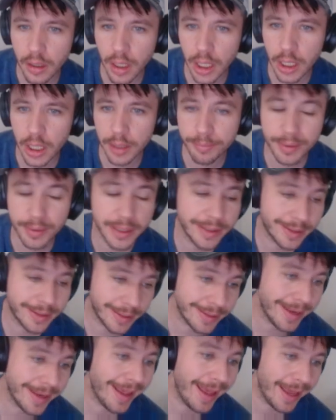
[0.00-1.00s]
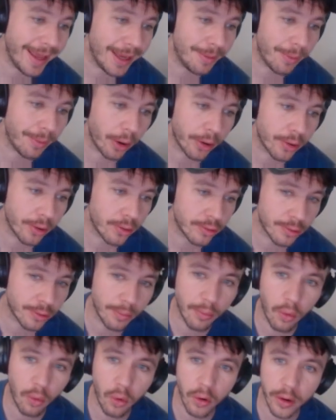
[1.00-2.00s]
But today, marketers are
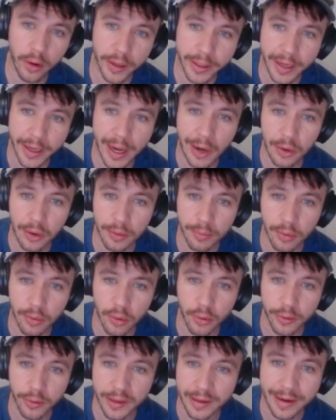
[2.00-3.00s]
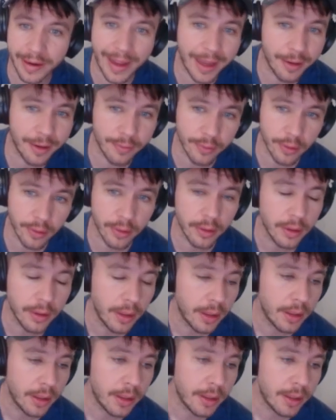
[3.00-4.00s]
more accountable than ever
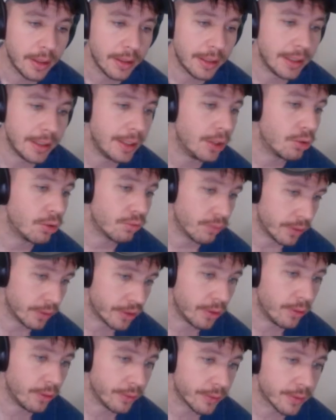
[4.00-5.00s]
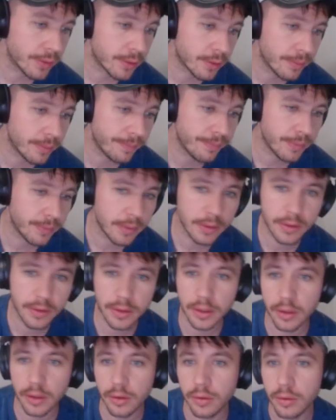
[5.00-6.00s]
to yield results.
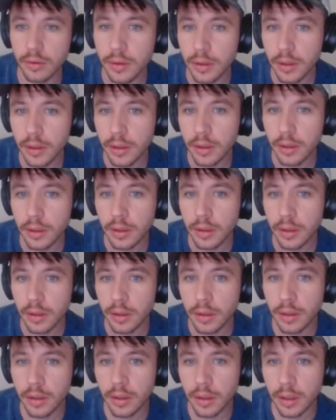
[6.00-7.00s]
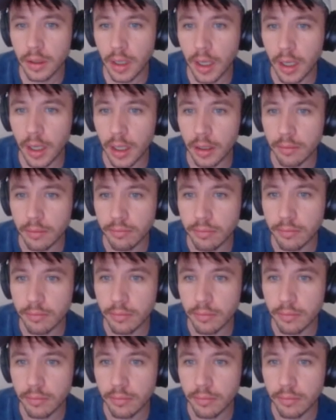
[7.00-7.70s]
So uh,